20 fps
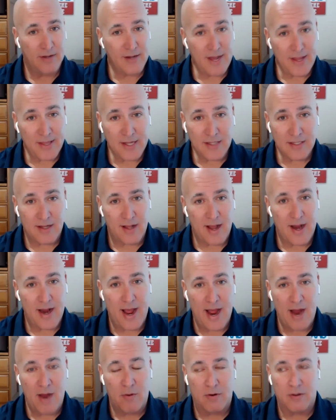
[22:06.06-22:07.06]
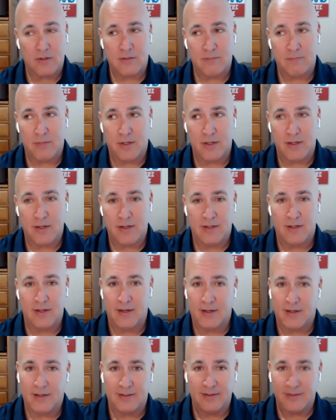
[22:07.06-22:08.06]
yeah, that's a lot of hours, but,
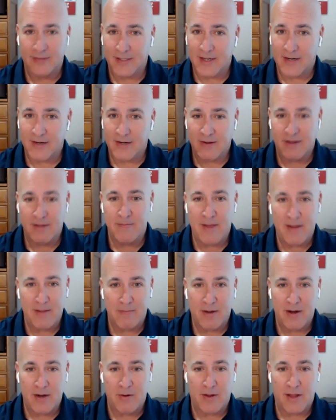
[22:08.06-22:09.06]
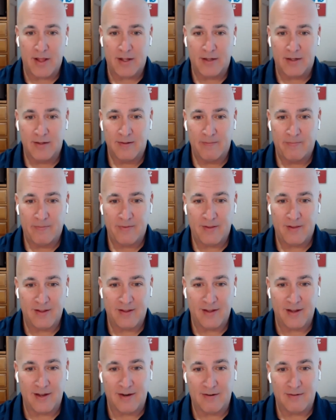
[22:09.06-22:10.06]
you know, you make money while the,
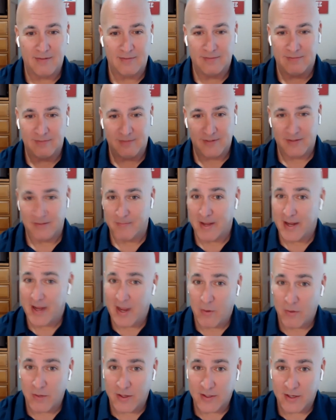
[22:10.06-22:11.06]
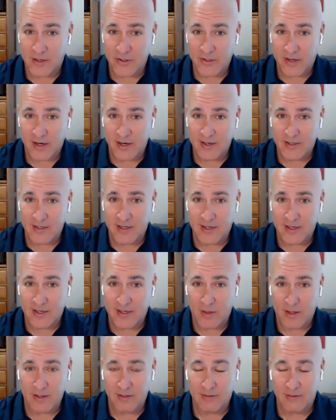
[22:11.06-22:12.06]
you know, make hay when the sun shines, is that
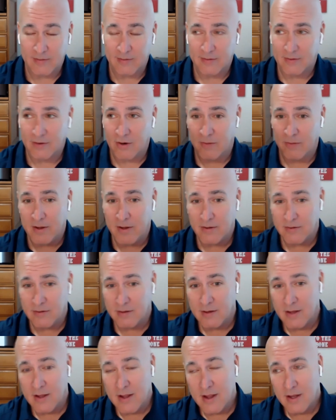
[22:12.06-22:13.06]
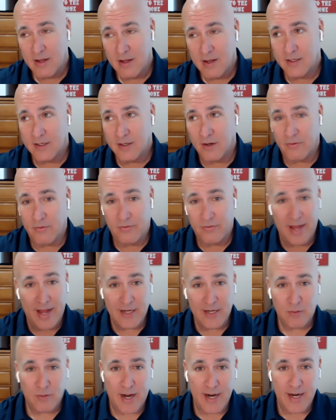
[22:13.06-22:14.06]
the way the term goes? So
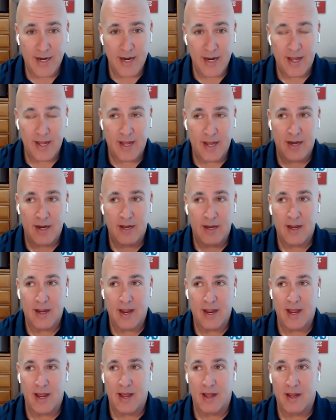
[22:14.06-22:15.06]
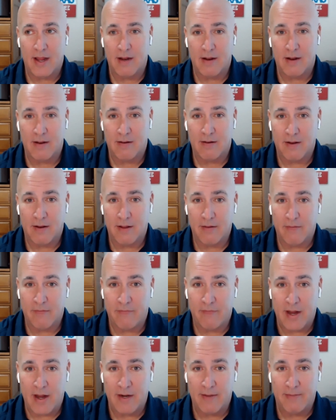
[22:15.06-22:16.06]
that's what I did, and in
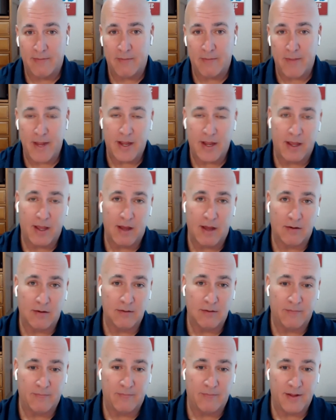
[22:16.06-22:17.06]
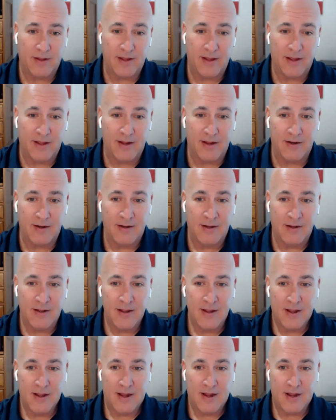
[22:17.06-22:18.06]
fact, up the bank account. And
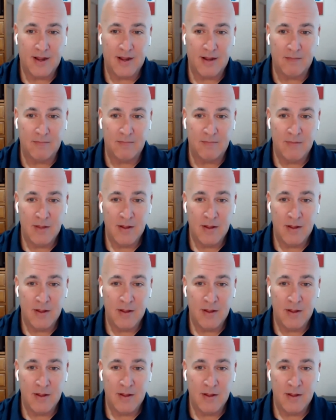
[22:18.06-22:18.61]
um,